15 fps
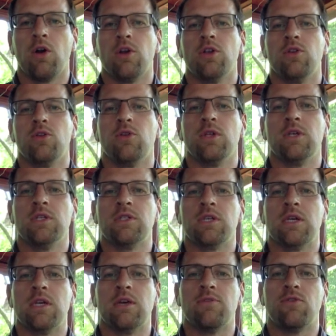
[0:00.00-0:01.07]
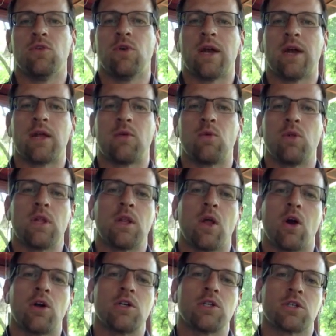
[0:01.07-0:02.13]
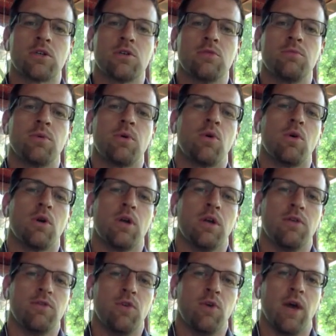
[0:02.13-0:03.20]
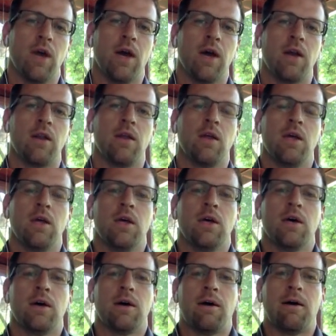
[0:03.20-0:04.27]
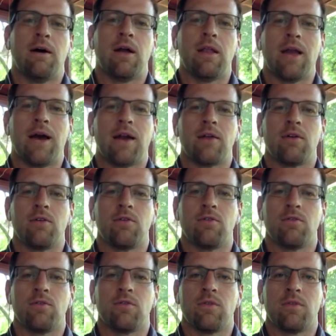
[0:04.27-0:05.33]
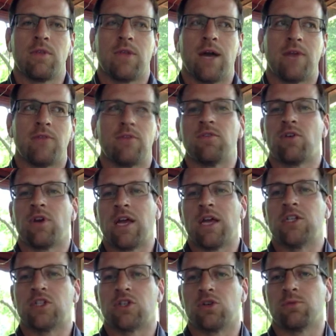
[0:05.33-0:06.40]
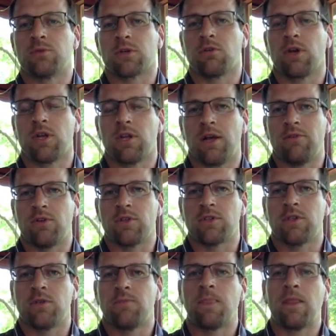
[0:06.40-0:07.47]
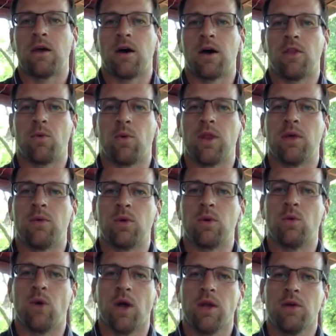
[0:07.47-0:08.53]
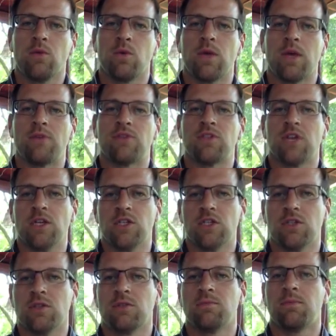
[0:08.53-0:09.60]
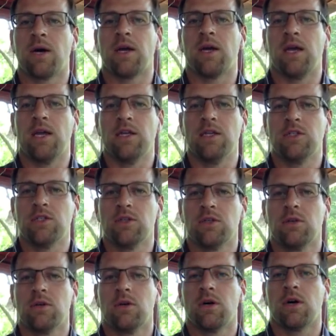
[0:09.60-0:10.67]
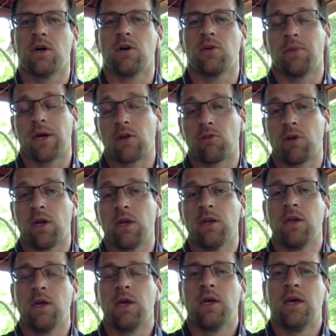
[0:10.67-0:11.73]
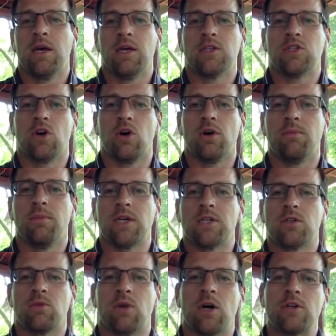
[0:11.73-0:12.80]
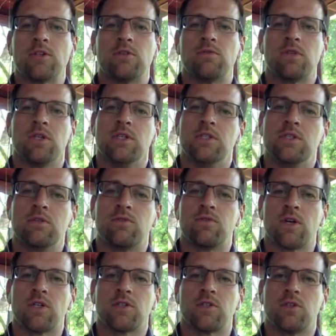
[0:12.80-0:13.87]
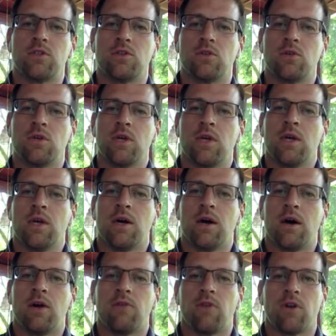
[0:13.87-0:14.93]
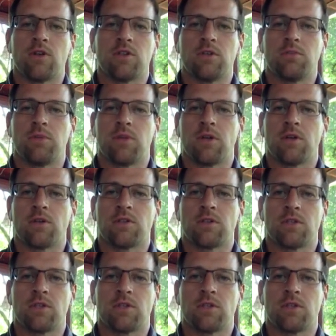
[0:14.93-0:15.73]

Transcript: to do these if you had a really large group or if you had a lot of different age groups or grade levels. The way that we run it, we have stations by age or by grade. So it makes it relatively easy for us to do. Our varsity players